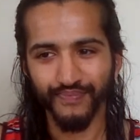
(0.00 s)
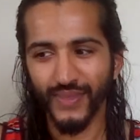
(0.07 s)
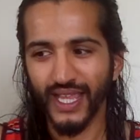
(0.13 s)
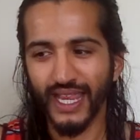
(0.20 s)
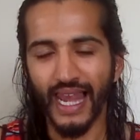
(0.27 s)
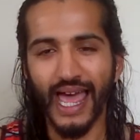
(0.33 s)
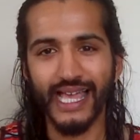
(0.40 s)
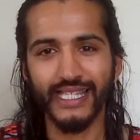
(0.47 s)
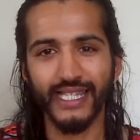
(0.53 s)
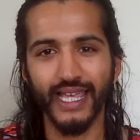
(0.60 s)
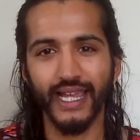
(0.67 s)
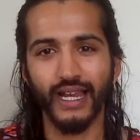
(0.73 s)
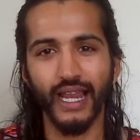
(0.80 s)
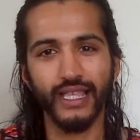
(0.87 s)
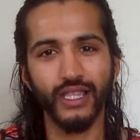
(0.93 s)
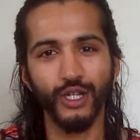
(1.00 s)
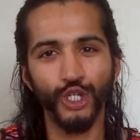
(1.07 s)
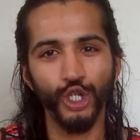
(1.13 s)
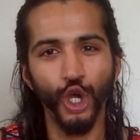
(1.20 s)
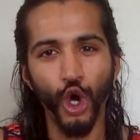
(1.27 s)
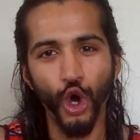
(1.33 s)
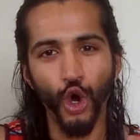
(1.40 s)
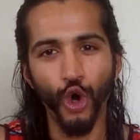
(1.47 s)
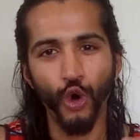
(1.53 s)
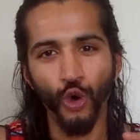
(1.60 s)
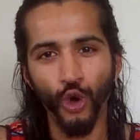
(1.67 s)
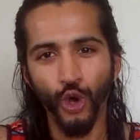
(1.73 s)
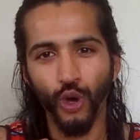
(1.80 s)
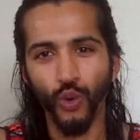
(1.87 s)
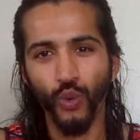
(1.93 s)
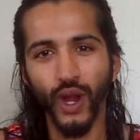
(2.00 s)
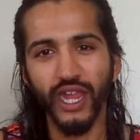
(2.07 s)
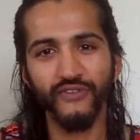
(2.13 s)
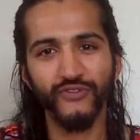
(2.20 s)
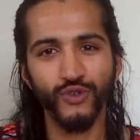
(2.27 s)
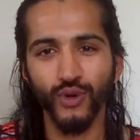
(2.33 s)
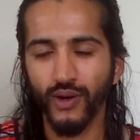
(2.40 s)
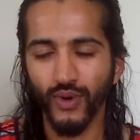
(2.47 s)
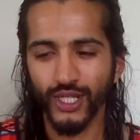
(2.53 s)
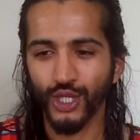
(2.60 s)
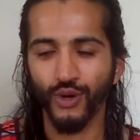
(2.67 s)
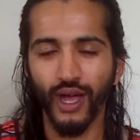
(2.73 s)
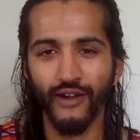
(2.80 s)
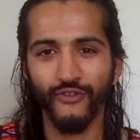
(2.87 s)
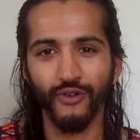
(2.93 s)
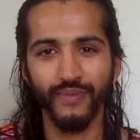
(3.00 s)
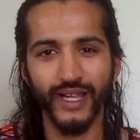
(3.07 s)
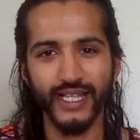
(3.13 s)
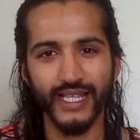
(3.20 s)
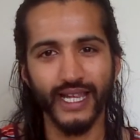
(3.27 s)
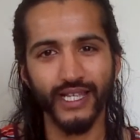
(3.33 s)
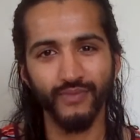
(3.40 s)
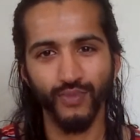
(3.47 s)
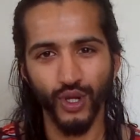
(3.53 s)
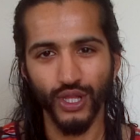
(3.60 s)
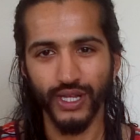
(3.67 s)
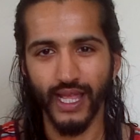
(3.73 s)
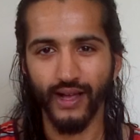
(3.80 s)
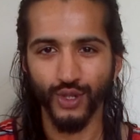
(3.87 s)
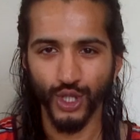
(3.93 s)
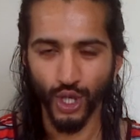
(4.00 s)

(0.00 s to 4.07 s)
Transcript: elastic, like there's no wave to it whatsoever because I can pull it down.